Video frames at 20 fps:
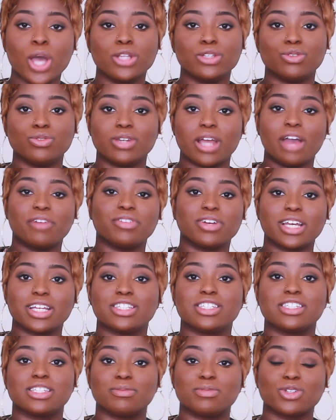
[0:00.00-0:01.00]
Do not forget
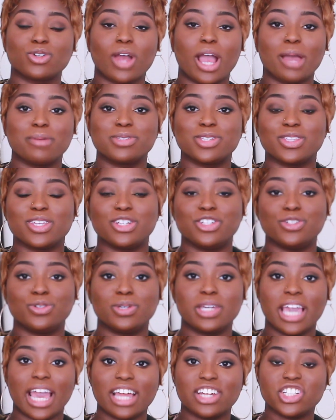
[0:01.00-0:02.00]
to subscribe so that you
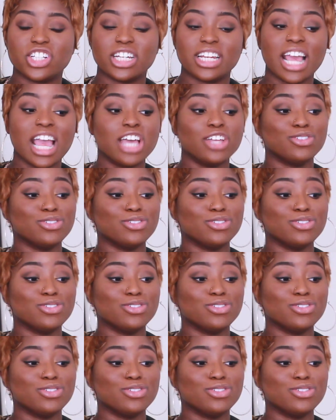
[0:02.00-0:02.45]
catch it.